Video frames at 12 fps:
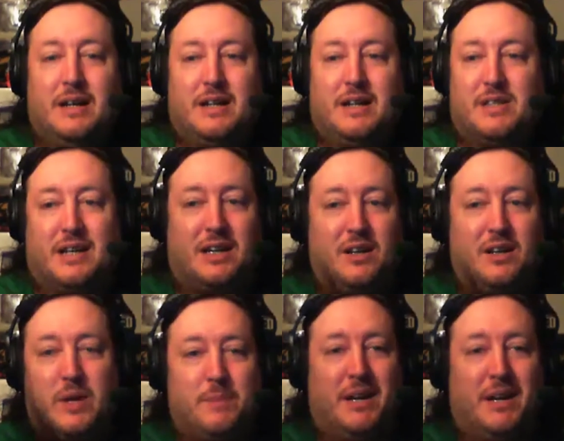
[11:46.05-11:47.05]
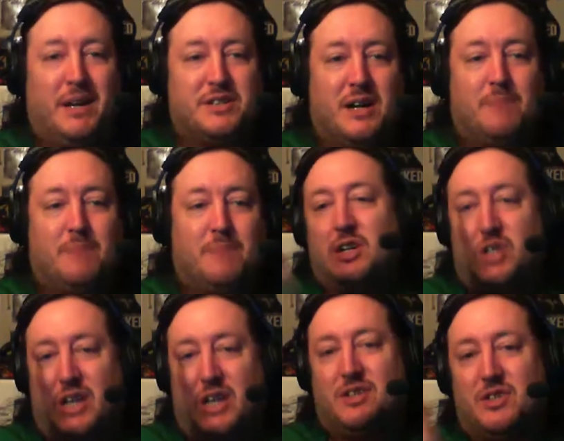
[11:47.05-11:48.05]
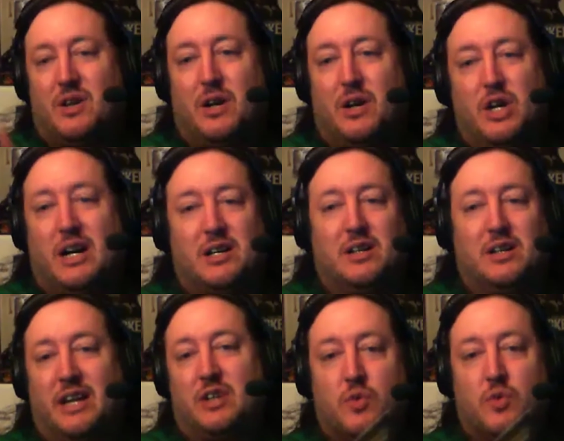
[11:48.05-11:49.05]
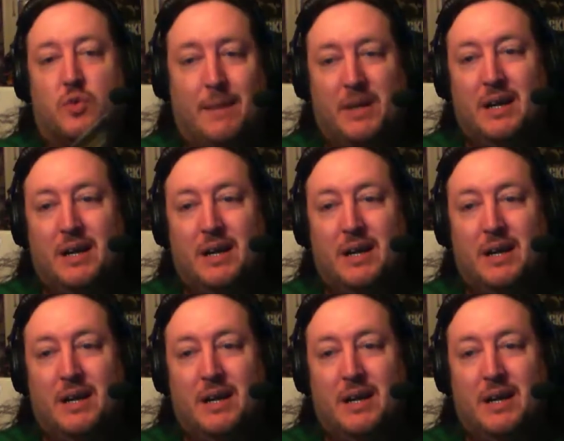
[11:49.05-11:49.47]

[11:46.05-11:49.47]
It's like, you know, when you pick this up, chances are you're not going to let it drop